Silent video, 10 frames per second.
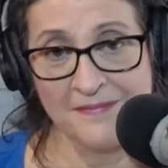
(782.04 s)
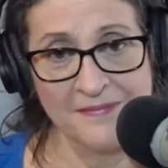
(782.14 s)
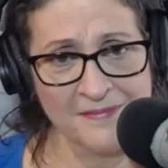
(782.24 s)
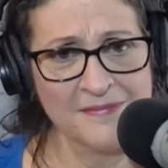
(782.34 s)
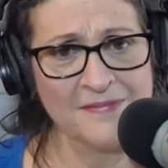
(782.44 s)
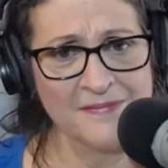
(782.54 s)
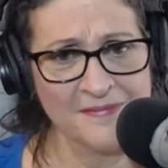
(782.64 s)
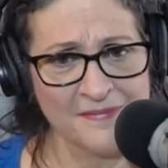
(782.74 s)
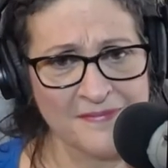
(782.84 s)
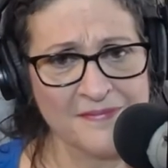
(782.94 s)

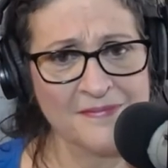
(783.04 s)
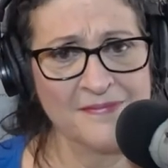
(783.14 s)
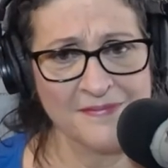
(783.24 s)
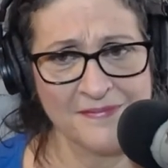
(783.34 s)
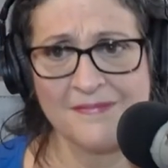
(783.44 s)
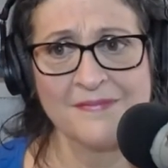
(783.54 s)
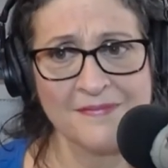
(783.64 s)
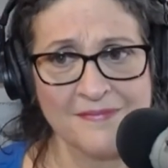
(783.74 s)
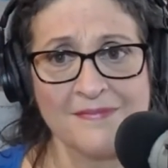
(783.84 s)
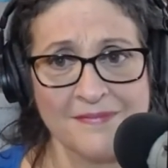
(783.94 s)

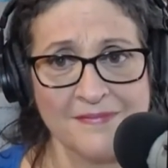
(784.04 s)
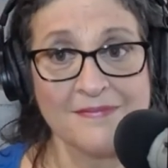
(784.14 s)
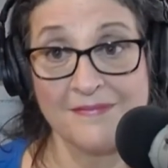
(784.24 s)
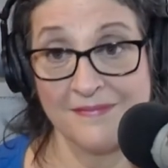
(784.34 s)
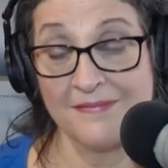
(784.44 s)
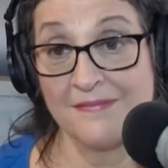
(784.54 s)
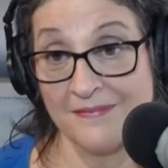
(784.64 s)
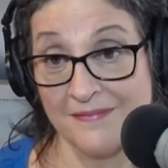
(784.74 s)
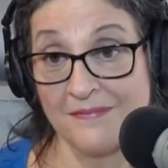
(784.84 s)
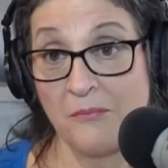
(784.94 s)

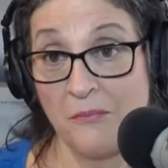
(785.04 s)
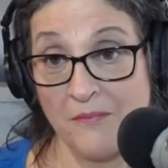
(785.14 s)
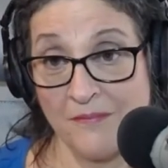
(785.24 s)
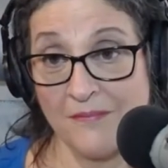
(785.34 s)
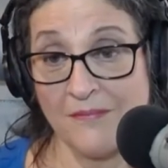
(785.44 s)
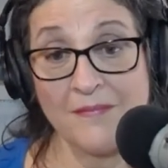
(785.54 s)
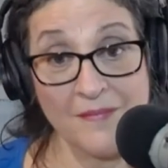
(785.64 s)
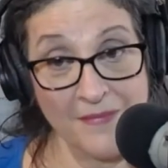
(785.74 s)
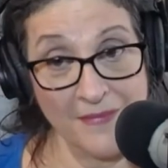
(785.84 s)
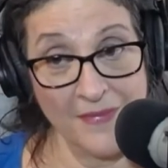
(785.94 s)

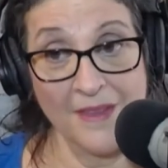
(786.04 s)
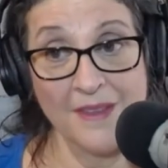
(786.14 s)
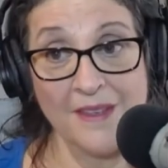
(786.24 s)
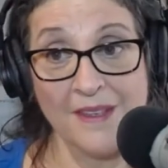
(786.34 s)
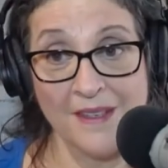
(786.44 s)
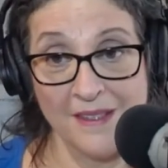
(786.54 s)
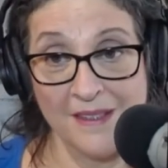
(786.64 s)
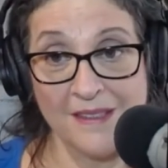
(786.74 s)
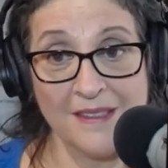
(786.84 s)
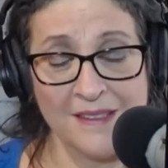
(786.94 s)

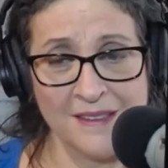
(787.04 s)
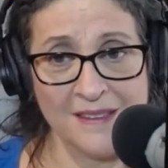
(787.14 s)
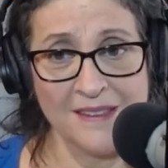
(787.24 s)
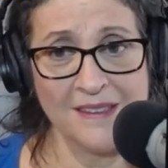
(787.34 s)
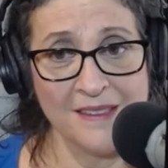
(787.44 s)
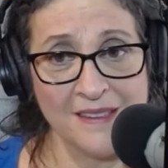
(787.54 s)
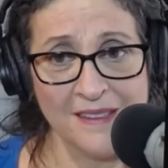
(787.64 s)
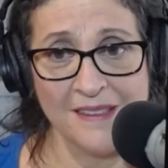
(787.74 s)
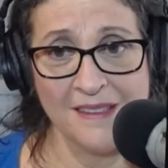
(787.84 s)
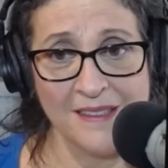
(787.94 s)

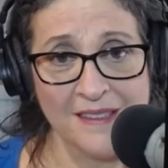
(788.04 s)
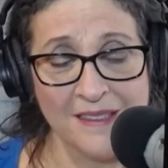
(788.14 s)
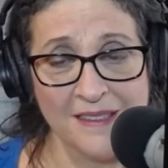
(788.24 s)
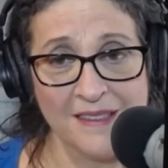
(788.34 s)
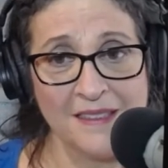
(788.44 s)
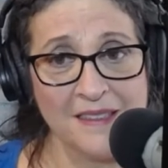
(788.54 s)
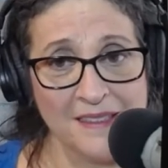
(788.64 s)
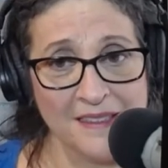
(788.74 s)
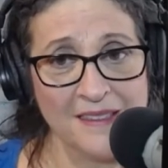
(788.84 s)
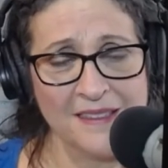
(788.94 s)

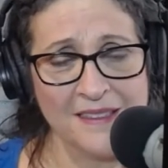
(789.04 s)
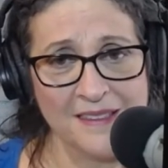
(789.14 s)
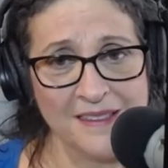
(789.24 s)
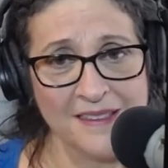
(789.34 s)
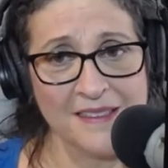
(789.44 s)
This person isn't speaking.